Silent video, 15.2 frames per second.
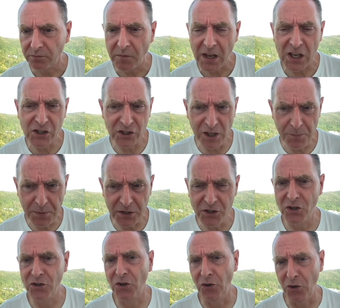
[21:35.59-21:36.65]

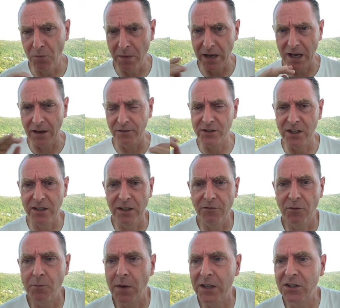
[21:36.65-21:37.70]
slippage, so you may have to see
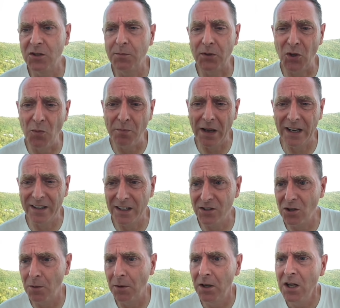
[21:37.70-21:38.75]
different prices, but don't panic. That's
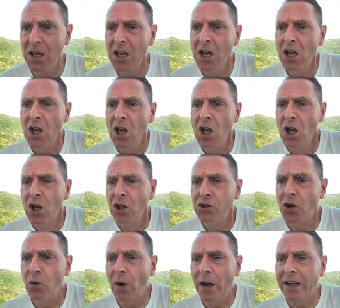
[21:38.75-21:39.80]
normal.
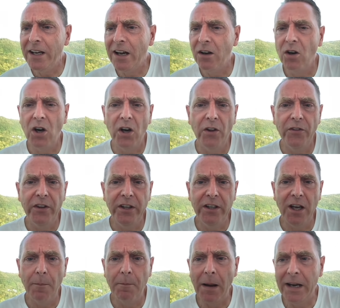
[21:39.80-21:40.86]
So right now on the
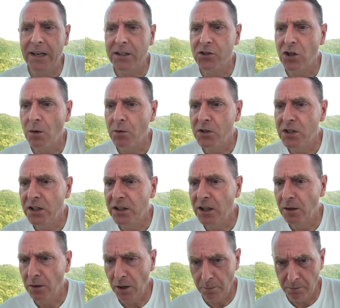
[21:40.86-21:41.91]
Binance chart, we're seeing
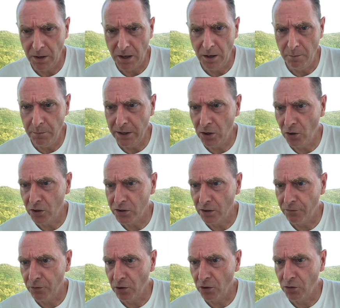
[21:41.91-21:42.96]
that Bitcoin is at
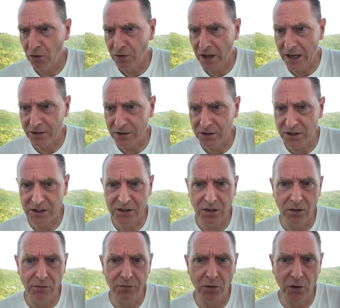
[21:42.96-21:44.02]

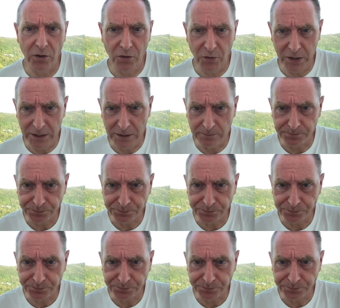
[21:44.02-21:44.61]
43,643.